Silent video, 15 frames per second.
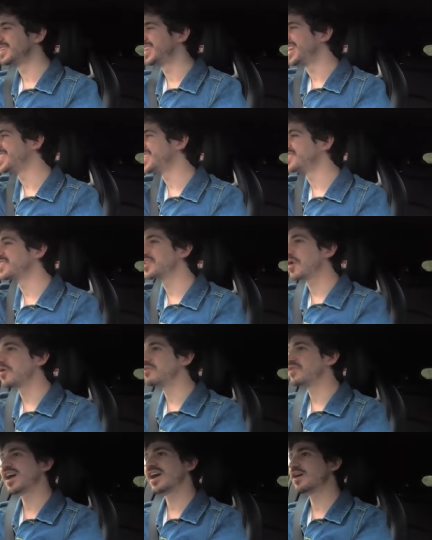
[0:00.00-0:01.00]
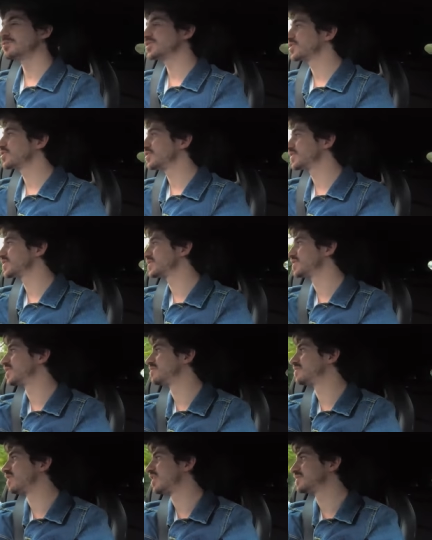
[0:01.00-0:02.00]
and then the Golf R, which costs you know
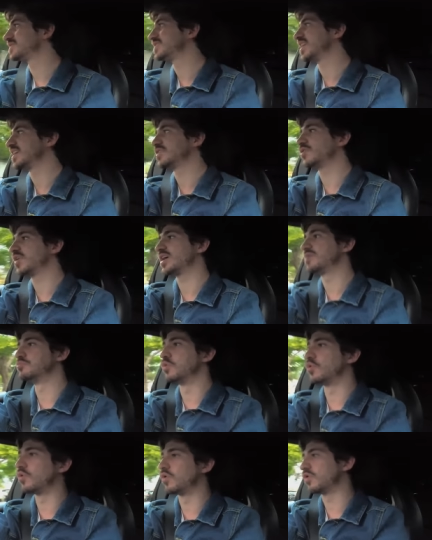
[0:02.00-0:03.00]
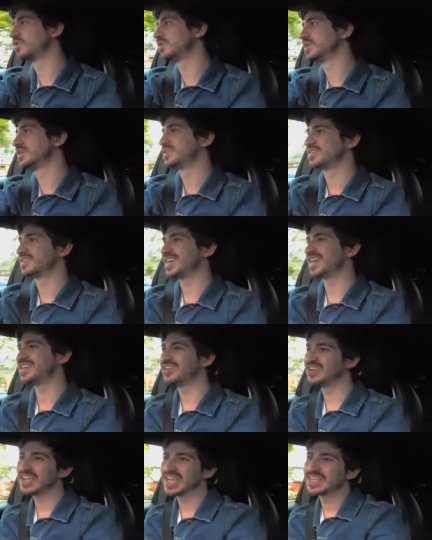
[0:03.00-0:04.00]
five to ten grand more, and
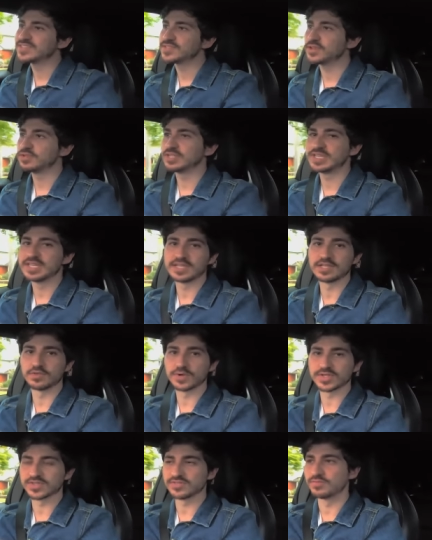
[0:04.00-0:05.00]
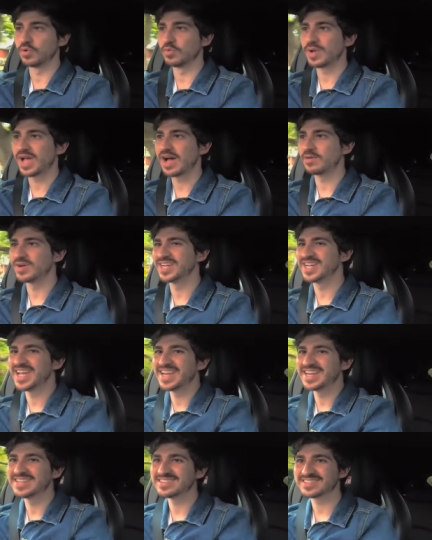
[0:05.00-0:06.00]
only has 13 kilowatts of more power.
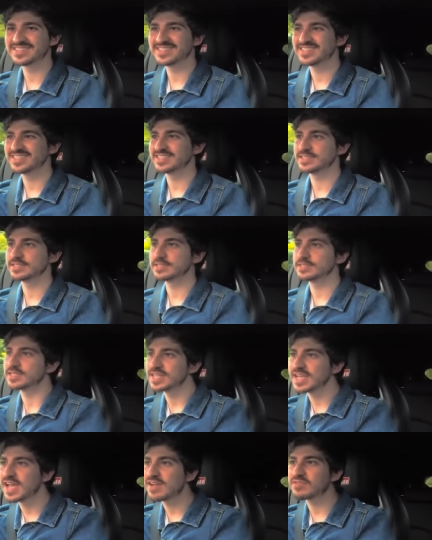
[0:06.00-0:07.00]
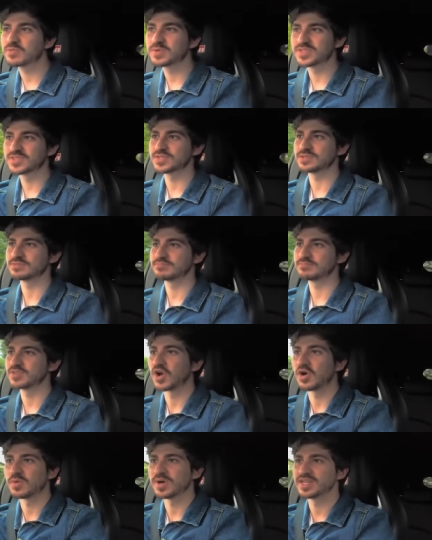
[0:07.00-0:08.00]
And everyone's
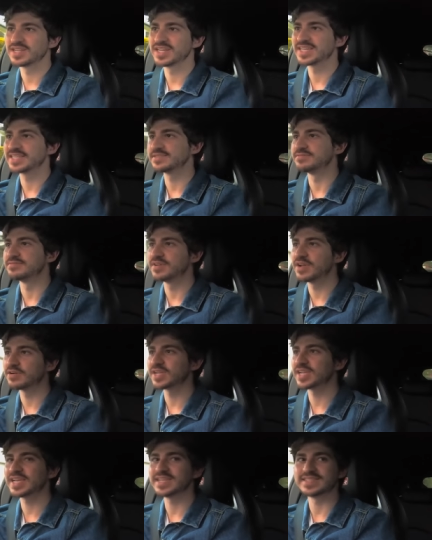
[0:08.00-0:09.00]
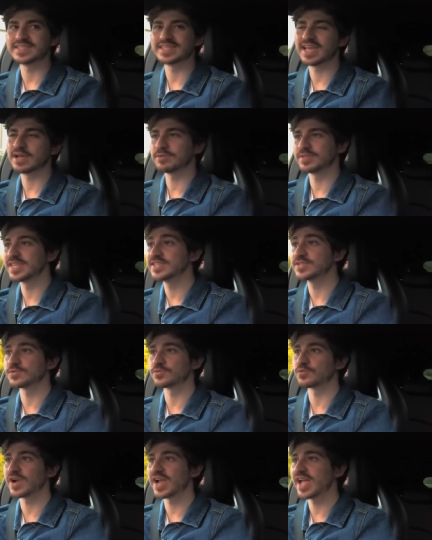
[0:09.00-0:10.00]
got one. Like it's very easy to get one. These
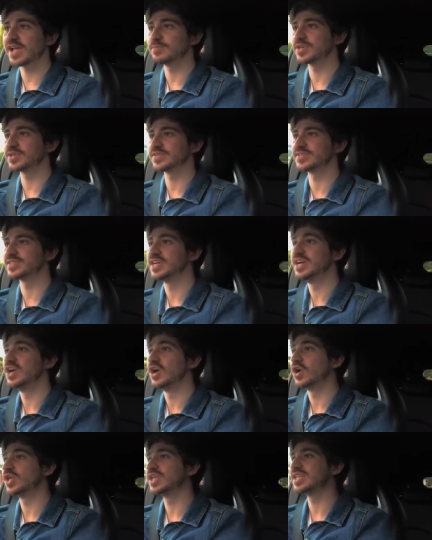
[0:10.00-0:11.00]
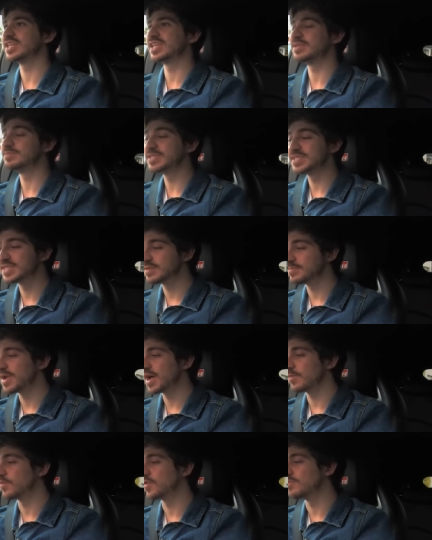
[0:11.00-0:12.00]
are rare because only a limited
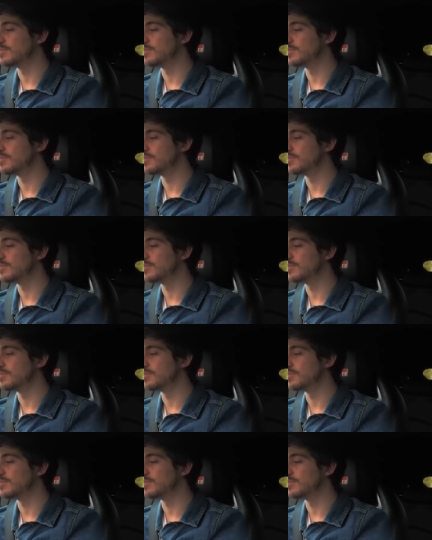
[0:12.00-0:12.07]
amount were